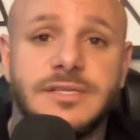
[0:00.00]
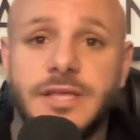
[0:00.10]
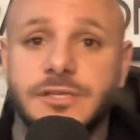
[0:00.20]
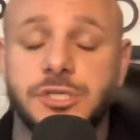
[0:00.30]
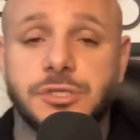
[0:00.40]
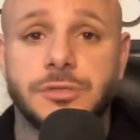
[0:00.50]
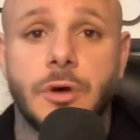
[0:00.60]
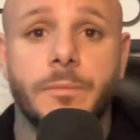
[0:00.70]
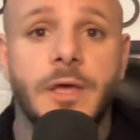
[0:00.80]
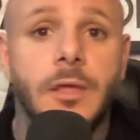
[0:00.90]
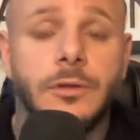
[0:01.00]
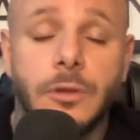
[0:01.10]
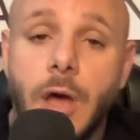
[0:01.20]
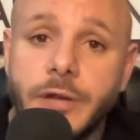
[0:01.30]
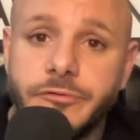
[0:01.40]
dish soap,
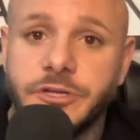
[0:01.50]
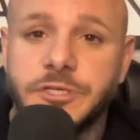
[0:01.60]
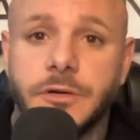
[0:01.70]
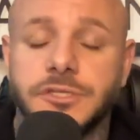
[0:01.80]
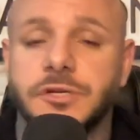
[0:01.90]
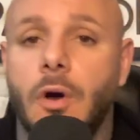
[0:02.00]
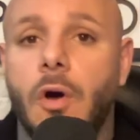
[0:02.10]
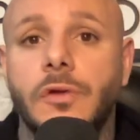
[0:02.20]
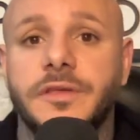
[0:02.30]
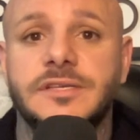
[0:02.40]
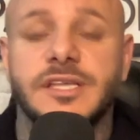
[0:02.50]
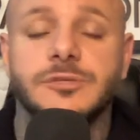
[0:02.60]
laundry detergent, all these things.